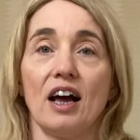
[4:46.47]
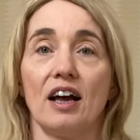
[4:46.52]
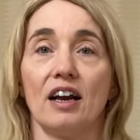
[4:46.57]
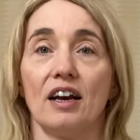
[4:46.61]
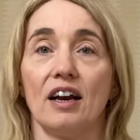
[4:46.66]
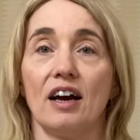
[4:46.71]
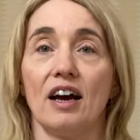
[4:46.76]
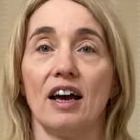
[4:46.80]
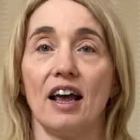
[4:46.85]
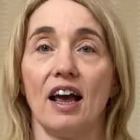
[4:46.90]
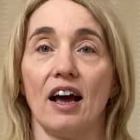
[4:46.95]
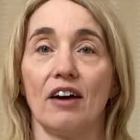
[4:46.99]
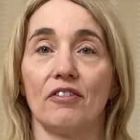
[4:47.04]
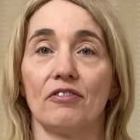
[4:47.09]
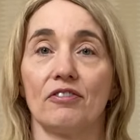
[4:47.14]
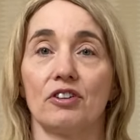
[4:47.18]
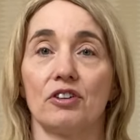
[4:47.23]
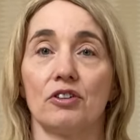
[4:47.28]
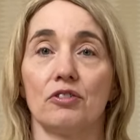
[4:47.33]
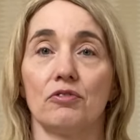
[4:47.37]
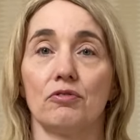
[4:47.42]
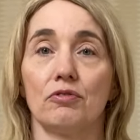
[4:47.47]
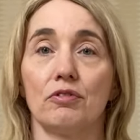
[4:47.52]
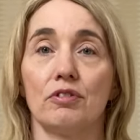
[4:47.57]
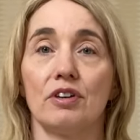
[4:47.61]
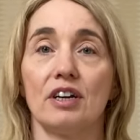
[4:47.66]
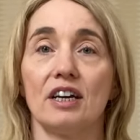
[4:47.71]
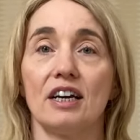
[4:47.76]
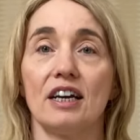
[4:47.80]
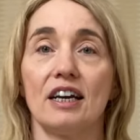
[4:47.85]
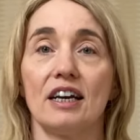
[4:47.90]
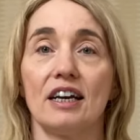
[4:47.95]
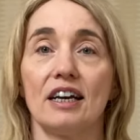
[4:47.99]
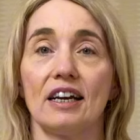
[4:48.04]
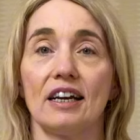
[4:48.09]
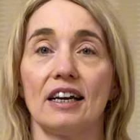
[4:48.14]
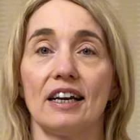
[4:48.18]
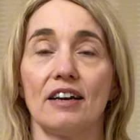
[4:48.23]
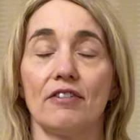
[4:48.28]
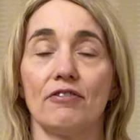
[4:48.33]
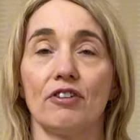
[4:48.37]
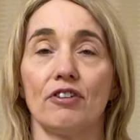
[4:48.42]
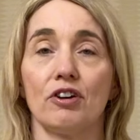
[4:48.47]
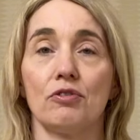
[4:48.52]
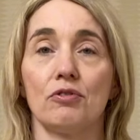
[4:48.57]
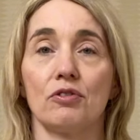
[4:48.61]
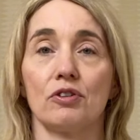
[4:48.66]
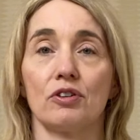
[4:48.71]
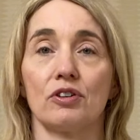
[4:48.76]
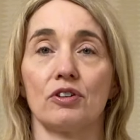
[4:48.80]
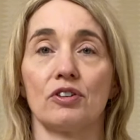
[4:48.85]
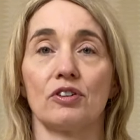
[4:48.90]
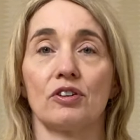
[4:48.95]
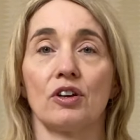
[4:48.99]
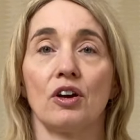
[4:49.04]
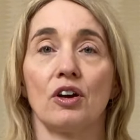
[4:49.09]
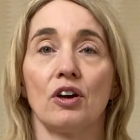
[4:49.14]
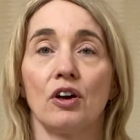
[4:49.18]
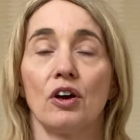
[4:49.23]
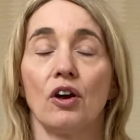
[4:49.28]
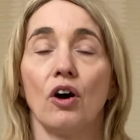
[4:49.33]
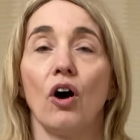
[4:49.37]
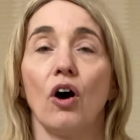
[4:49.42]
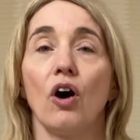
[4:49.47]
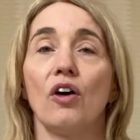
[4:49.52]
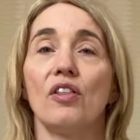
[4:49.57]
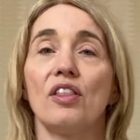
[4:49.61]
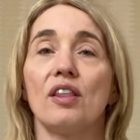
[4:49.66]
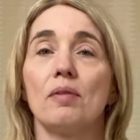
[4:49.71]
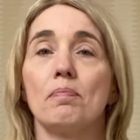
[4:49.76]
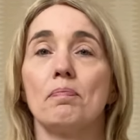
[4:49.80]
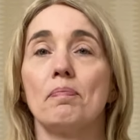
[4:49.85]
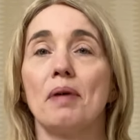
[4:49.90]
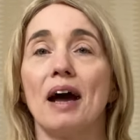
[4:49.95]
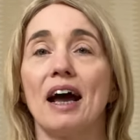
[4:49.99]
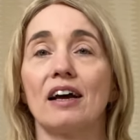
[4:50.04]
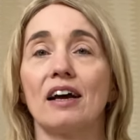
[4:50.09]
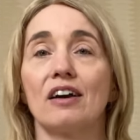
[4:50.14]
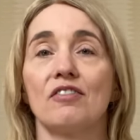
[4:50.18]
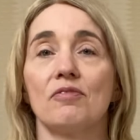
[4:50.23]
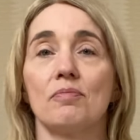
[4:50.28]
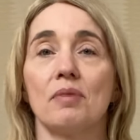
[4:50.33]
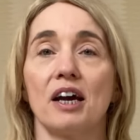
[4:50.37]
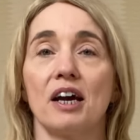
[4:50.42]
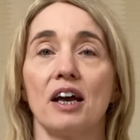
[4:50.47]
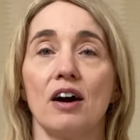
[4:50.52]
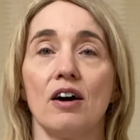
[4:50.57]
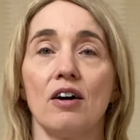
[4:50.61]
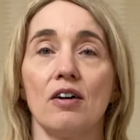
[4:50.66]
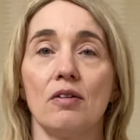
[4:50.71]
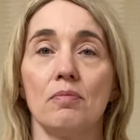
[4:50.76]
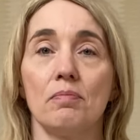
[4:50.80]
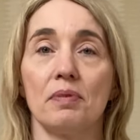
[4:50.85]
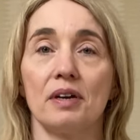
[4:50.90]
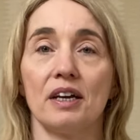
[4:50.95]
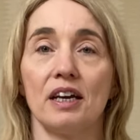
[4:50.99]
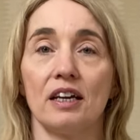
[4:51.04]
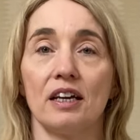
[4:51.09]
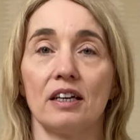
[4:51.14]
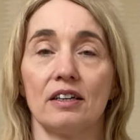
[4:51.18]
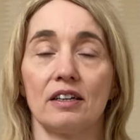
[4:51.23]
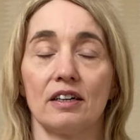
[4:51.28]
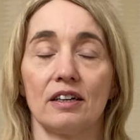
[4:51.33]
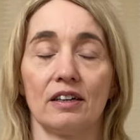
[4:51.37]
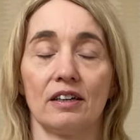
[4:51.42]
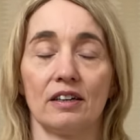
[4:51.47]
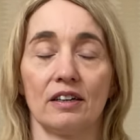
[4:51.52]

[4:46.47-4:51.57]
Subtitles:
And I have to really focus on the back of my armpit